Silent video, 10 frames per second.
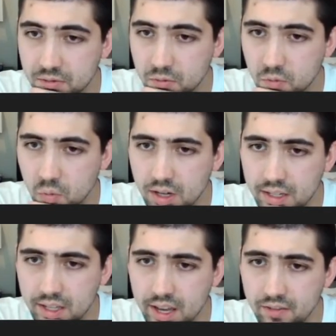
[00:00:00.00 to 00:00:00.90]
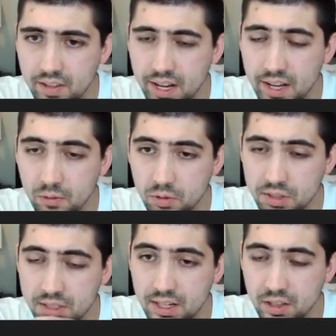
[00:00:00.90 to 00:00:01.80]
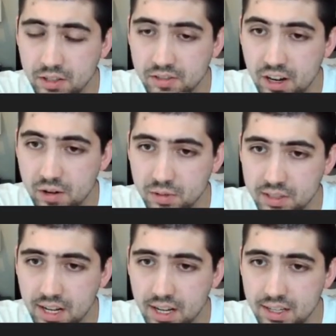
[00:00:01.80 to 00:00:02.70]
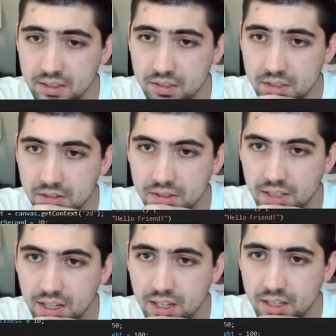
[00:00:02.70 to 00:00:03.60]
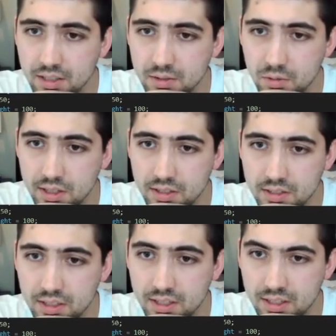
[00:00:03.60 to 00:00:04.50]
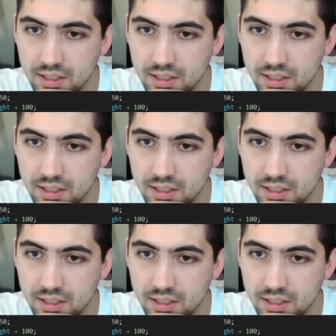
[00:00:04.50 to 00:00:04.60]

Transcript: one camp, and we're setting those variables as what did I say?